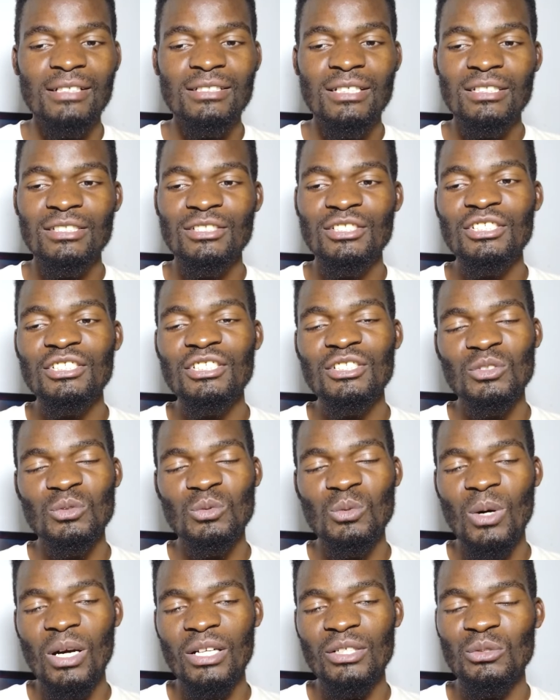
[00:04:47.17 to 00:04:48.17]
I just
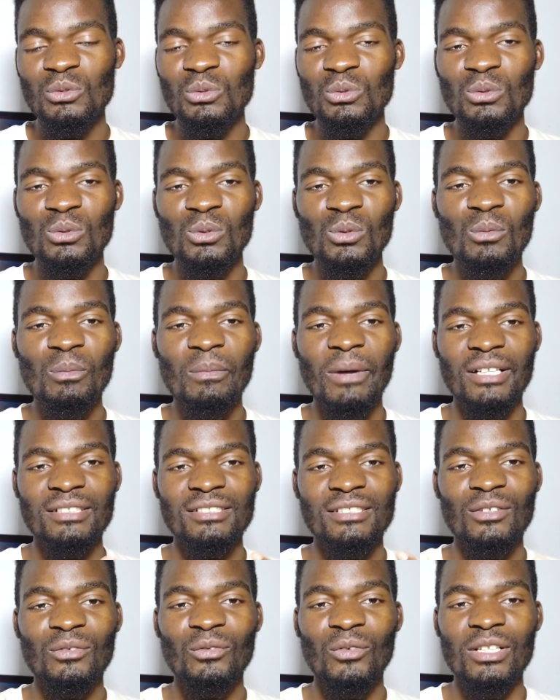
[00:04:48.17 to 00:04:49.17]
didn't want to look
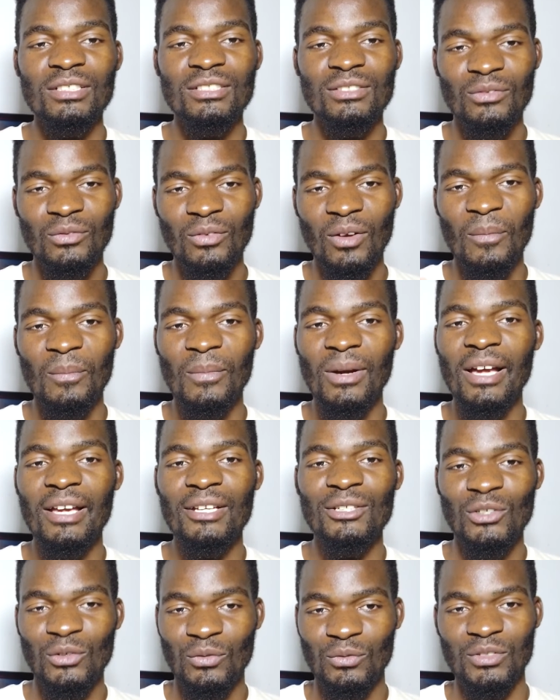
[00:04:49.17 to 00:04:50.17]
myself as if I'm
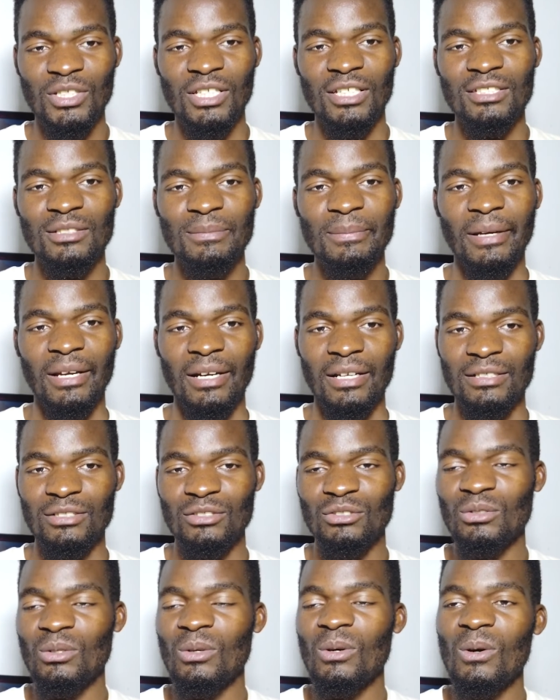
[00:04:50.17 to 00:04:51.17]
kind of desperate.
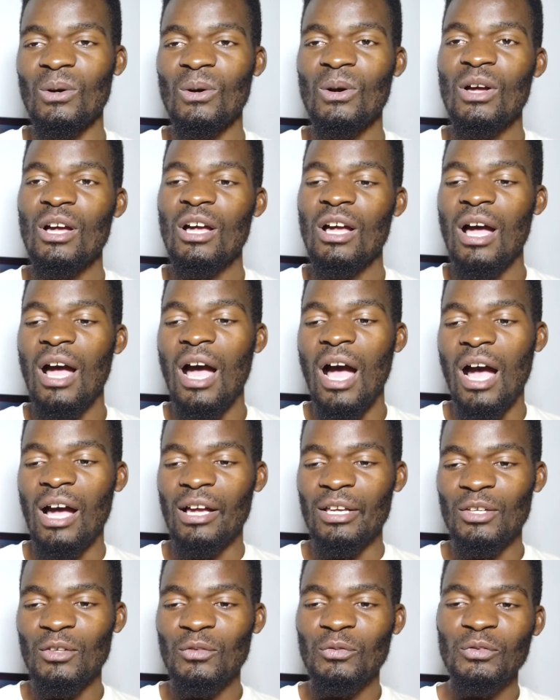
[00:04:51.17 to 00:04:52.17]
So
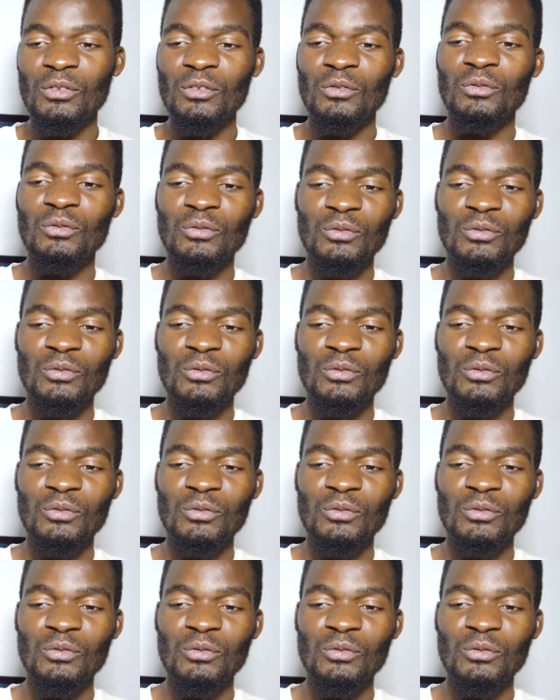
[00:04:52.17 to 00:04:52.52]
if